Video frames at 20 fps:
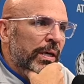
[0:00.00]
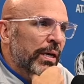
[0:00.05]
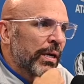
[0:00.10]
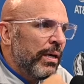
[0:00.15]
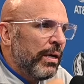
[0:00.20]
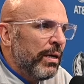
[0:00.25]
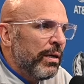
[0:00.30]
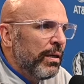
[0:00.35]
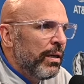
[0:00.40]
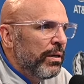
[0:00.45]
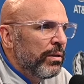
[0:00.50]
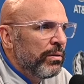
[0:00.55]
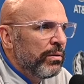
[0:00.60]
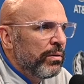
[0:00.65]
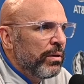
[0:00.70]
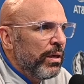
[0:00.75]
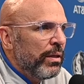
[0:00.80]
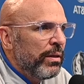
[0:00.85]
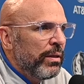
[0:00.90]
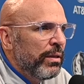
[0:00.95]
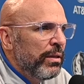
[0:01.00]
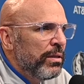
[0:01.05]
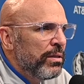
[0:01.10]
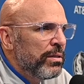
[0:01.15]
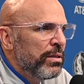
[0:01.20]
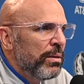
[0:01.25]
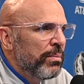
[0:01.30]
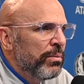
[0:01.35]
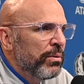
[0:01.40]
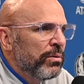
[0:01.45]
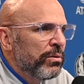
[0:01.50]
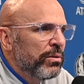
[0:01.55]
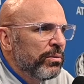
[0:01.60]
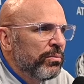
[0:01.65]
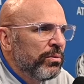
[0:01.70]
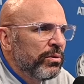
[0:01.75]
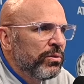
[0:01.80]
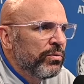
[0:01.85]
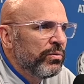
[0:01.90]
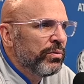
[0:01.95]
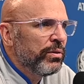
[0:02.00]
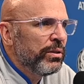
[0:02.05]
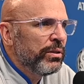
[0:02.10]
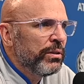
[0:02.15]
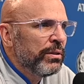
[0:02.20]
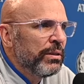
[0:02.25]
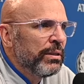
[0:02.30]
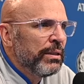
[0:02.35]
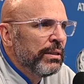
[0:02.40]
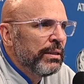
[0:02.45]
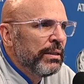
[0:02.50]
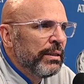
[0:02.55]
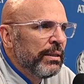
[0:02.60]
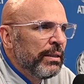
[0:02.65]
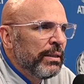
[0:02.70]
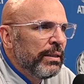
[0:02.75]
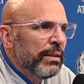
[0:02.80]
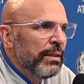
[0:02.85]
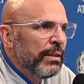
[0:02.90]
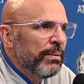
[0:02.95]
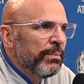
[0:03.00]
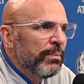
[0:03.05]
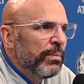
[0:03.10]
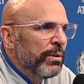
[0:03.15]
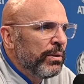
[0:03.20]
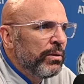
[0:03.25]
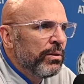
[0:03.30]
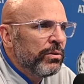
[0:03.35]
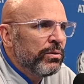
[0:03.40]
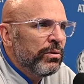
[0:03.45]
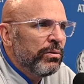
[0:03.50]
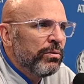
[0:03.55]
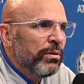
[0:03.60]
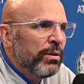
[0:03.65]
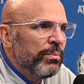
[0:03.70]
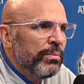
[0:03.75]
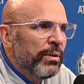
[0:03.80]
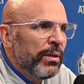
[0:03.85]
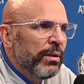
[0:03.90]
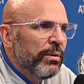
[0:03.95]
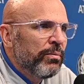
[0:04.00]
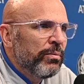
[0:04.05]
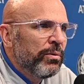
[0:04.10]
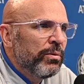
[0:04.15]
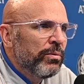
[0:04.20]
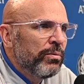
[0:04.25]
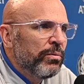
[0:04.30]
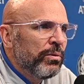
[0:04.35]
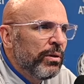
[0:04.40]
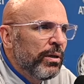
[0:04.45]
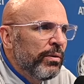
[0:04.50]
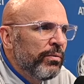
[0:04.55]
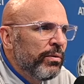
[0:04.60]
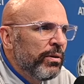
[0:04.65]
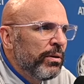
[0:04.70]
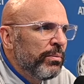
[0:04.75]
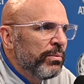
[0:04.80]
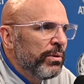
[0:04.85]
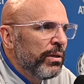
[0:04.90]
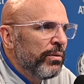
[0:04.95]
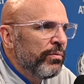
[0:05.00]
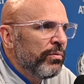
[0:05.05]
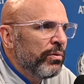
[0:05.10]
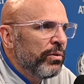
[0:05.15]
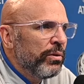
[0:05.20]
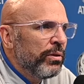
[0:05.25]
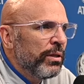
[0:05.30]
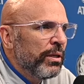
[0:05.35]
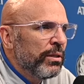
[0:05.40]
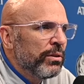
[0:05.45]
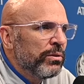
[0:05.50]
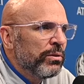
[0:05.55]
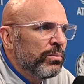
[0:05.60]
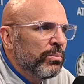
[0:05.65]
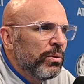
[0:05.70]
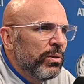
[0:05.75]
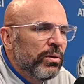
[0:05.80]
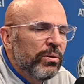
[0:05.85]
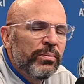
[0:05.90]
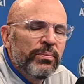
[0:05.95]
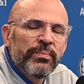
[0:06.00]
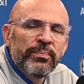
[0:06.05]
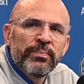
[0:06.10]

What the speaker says: Yeah, I think he stepped on someone's foot, but there's no update. We'll have an update for you guys tomorrow.